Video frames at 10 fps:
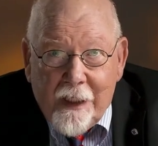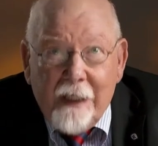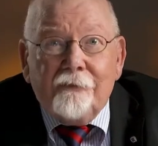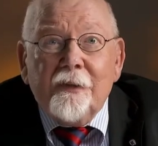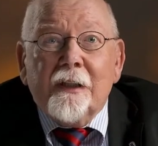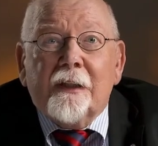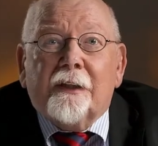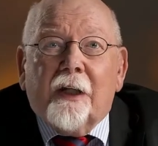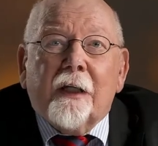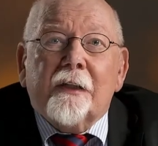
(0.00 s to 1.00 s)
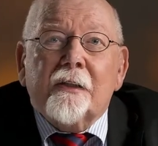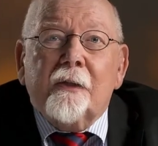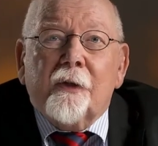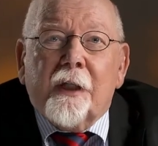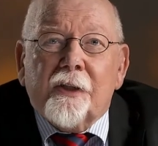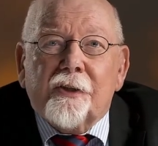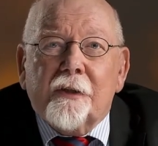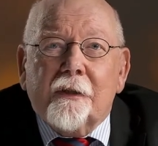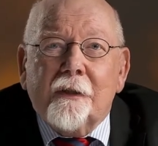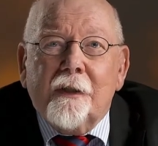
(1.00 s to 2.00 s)
Even in the darkest
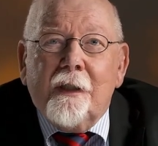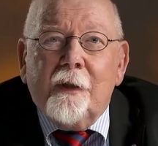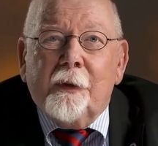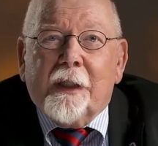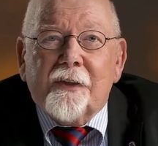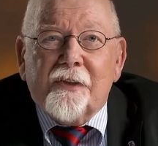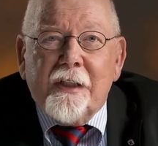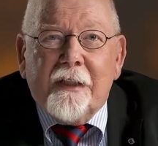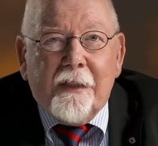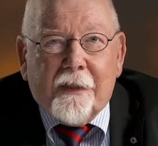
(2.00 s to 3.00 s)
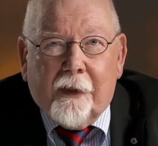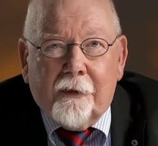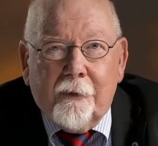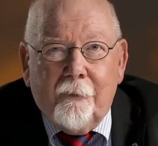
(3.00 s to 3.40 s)
location, we can see detail.